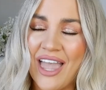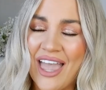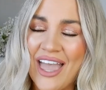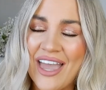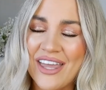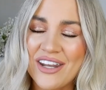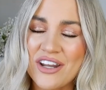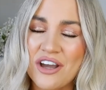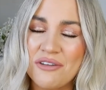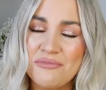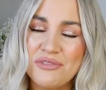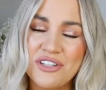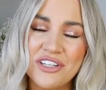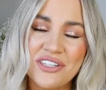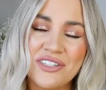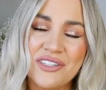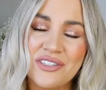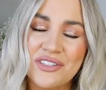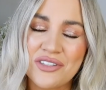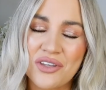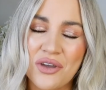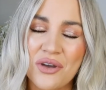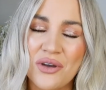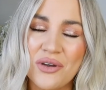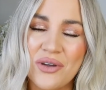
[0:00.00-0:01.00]
And I'm
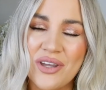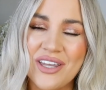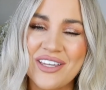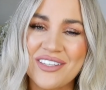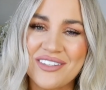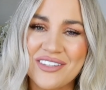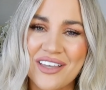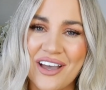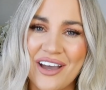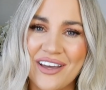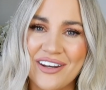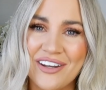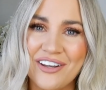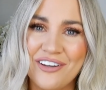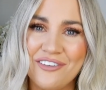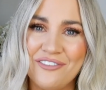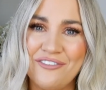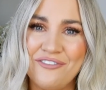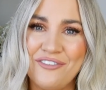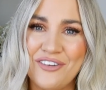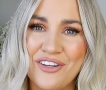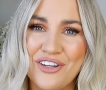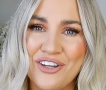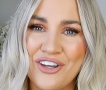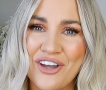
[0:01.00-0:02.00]
just so excited
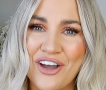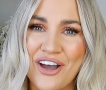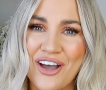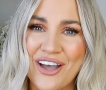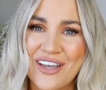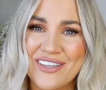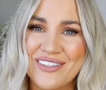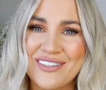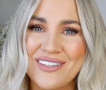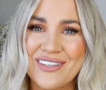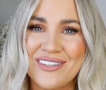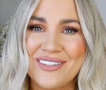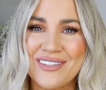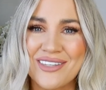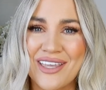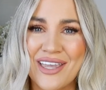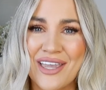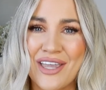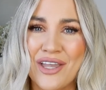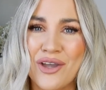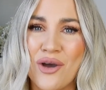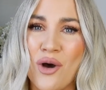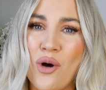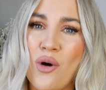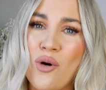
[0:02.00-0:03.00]
for you guys to
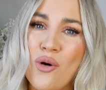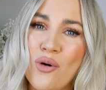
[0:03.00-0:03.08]
see